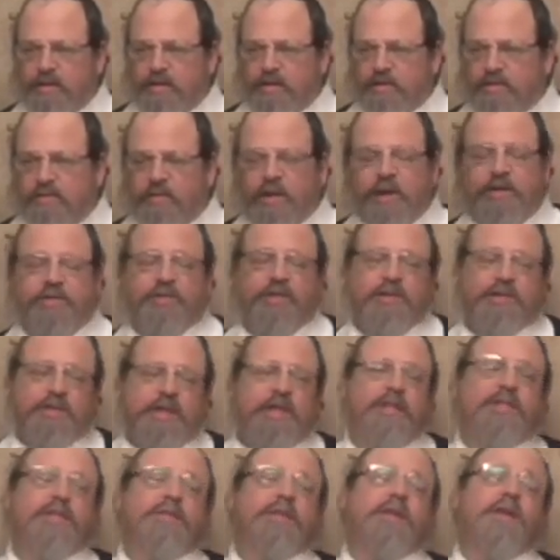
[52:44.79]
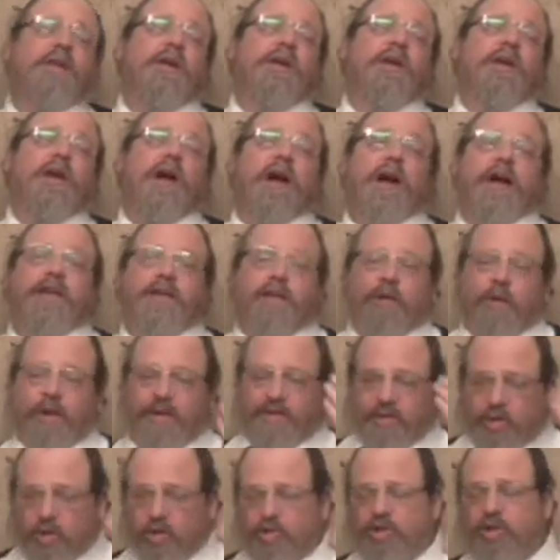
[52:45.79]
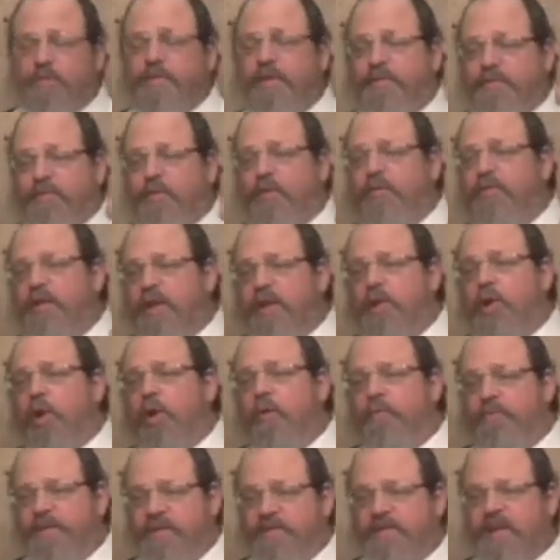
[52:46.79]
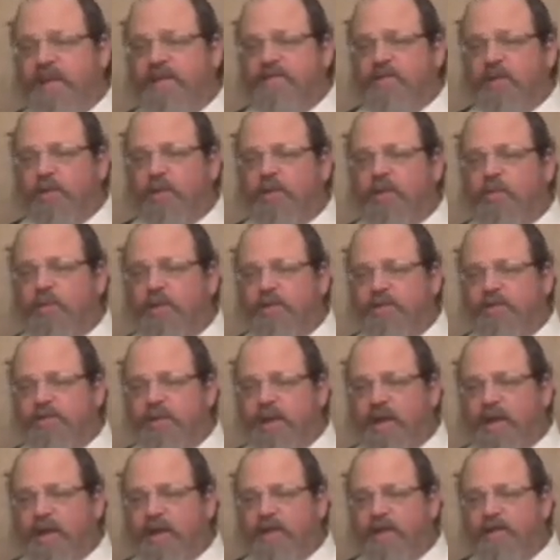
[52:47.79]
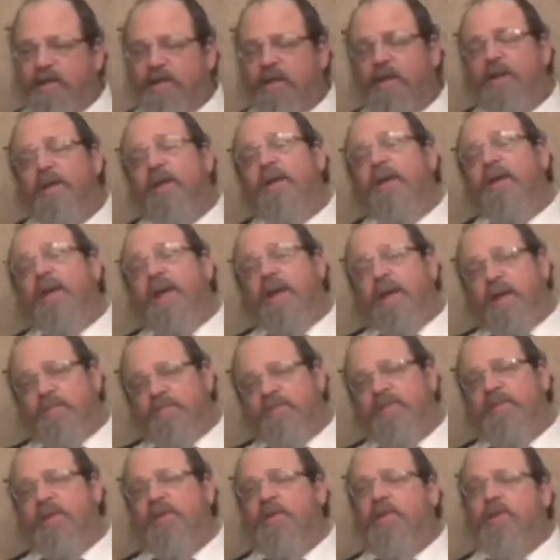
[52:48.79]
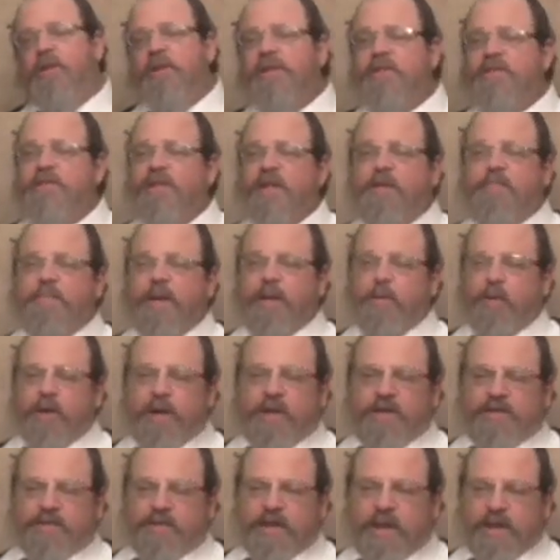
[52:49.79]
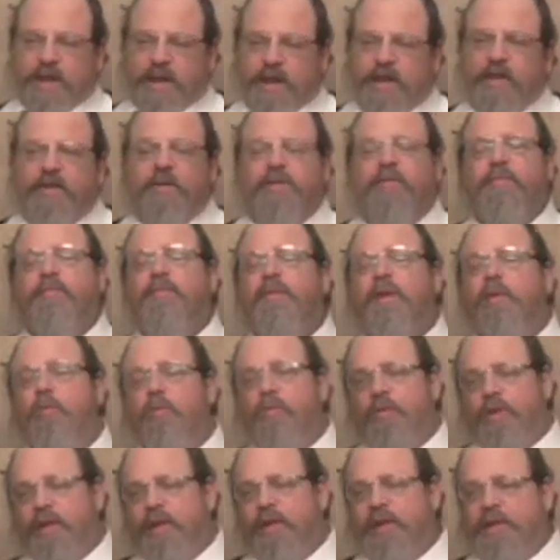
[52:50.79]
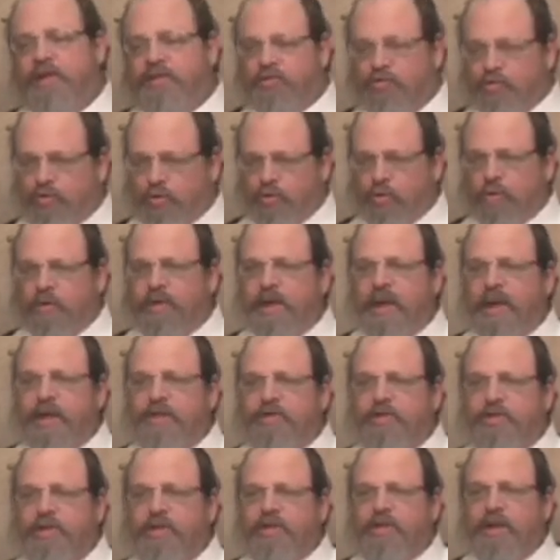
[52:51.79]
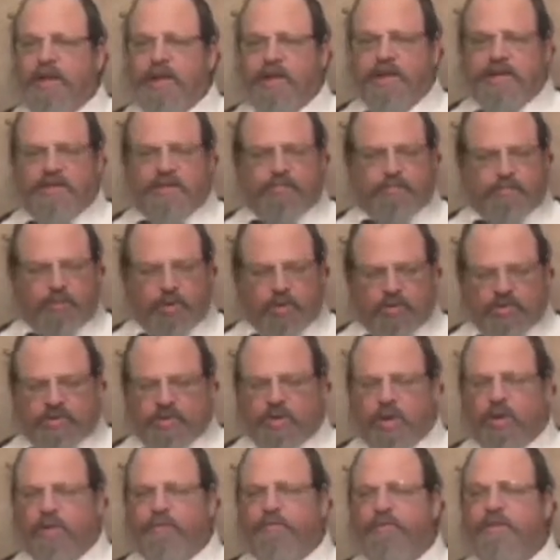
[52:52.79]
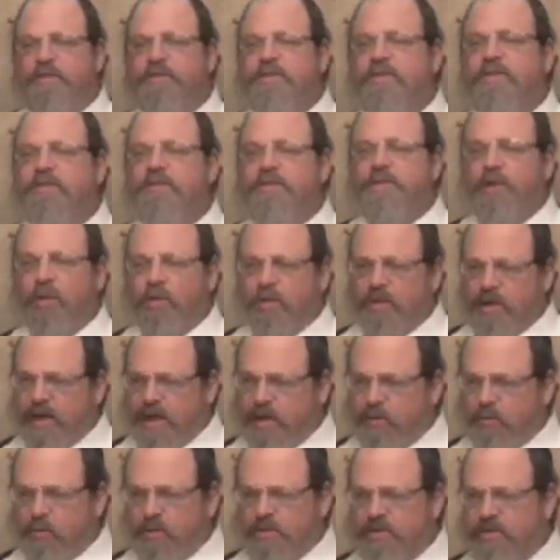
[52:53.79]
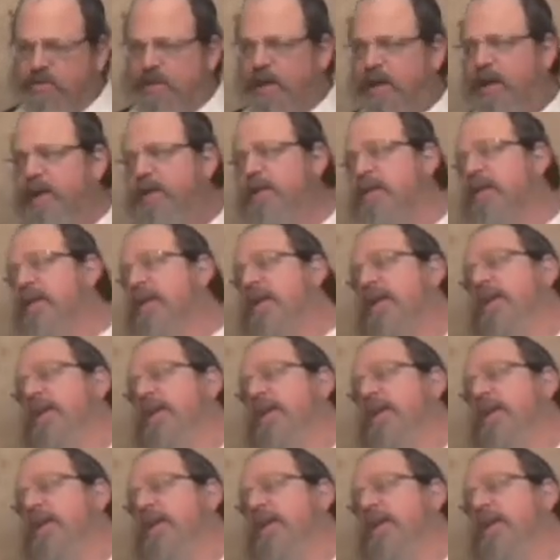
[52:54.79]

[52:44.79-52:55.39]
So Rashi says, I know I told you before that a kofitz has only one side, and I'm still going to stick by what I said. It really is true. In the ancient days, most kofitzes only had one side.